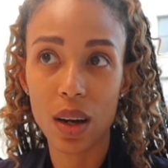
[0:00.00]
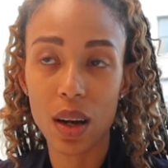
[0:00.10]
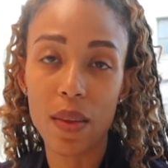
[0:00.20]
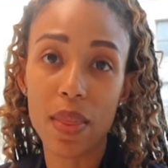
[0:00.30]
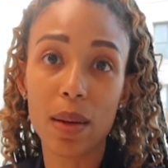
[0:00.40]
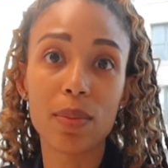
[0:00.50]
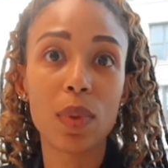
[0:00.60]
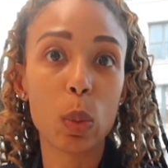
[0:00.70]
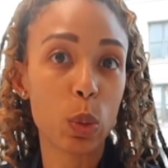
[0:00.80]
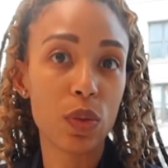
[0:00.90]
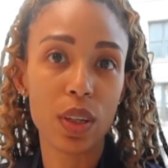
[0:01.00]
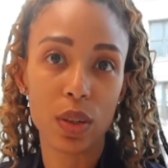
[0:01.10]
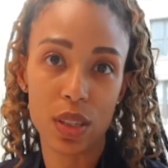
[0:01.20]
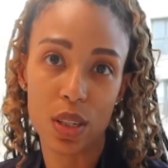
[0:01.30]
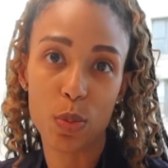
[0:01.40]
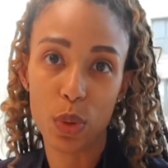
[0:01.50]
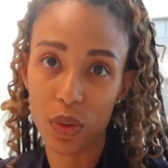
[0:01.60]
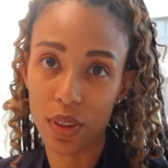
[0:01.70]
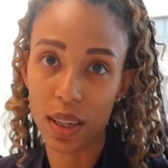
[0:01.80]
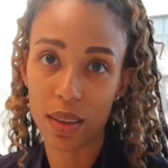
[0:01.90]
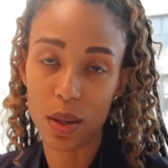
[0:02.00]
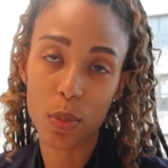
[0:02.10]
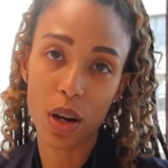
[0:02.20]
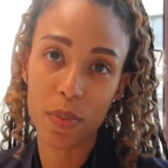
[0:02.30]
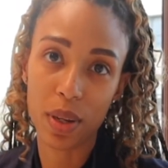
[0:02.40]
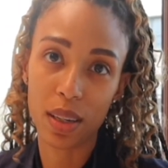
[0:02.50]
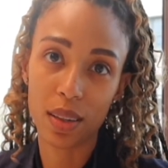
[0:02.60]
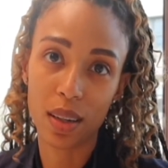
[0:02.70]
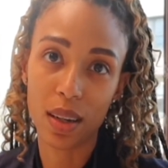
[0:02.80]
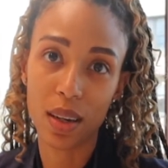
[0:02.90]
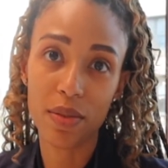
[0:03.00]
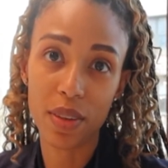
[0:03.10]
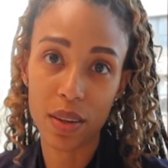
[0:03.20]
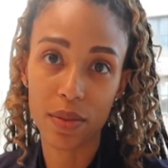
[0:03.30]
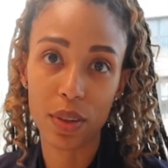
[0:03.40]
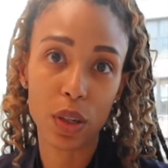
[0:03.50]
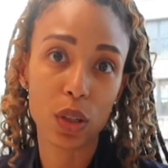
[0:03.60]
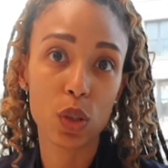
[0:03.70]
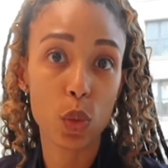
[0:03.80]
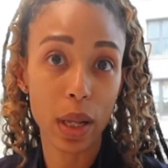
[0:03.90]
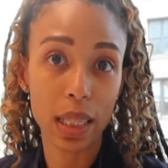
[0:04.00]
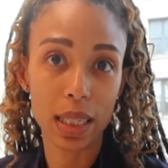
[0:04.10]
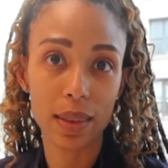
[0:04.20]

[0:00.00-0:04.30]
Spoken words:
them approving or disapproving the apartment fit for dwelling.